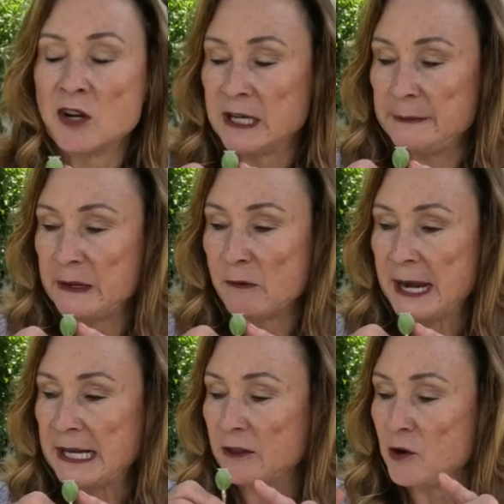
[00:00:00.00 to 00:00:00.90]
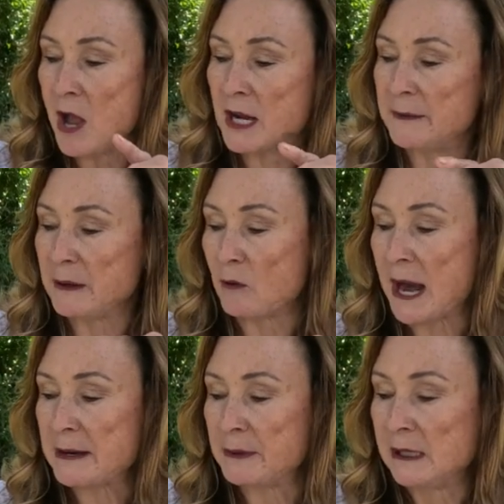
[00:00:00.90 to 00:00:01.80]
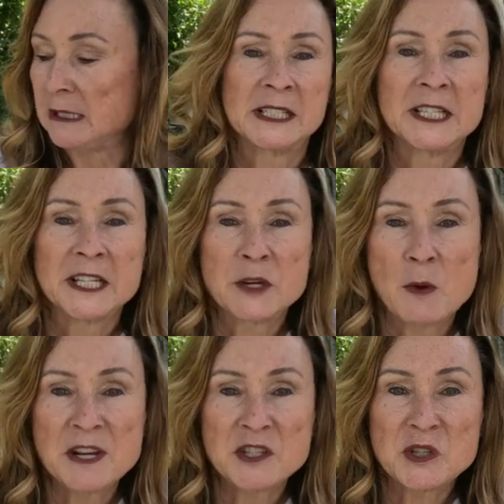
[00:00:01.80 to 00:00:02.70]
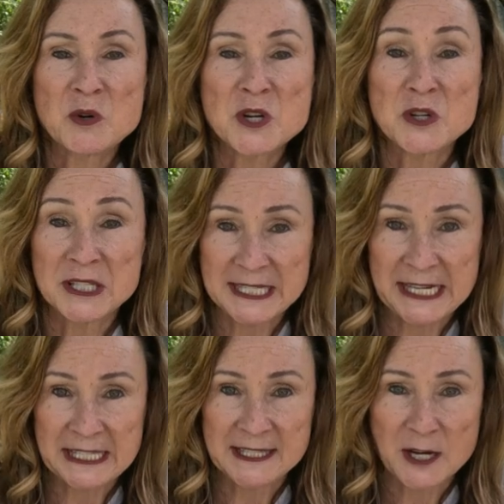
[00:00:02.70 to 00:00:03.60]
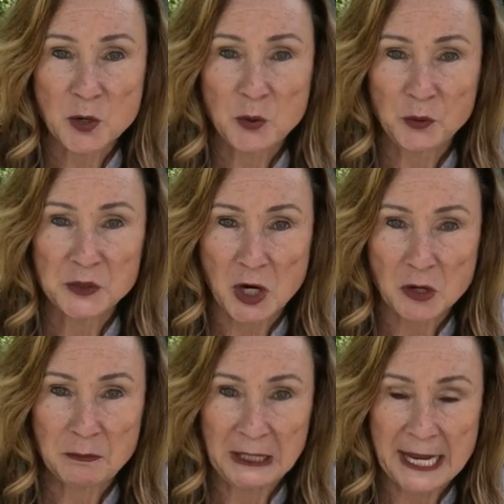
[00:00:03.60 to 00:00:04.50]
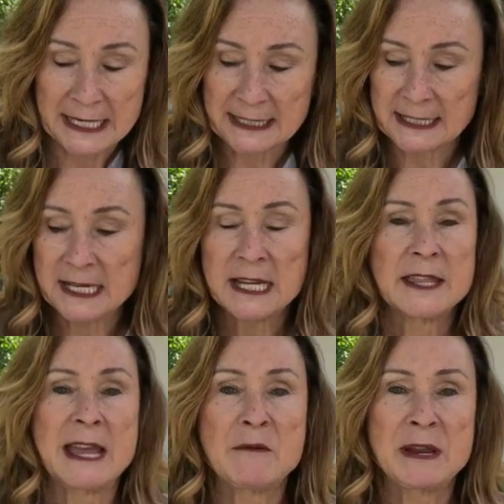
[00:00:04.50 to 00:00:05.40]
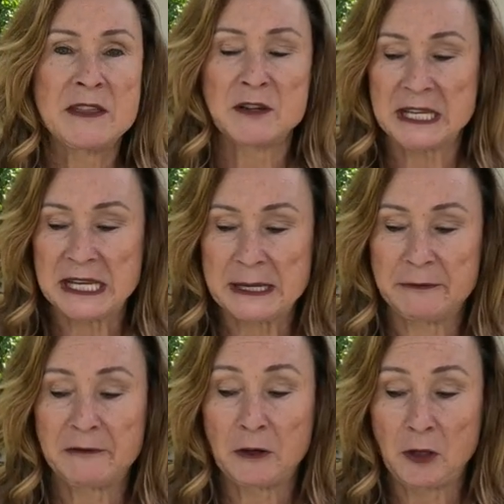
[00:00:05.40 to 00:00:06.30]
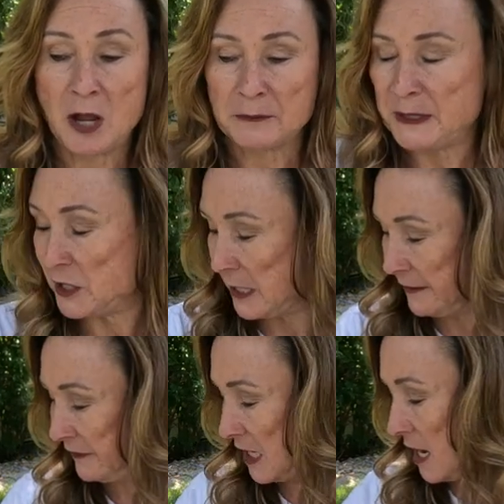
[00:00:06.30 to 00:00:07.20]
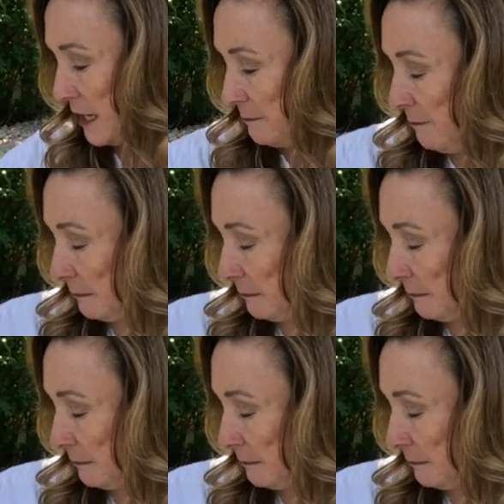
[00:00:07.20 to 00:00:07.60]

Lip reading: aren't going to be ready and they're not going to be ripe. You want to store your seeds in a cool, dark place. That way they'll keep for a long period of time.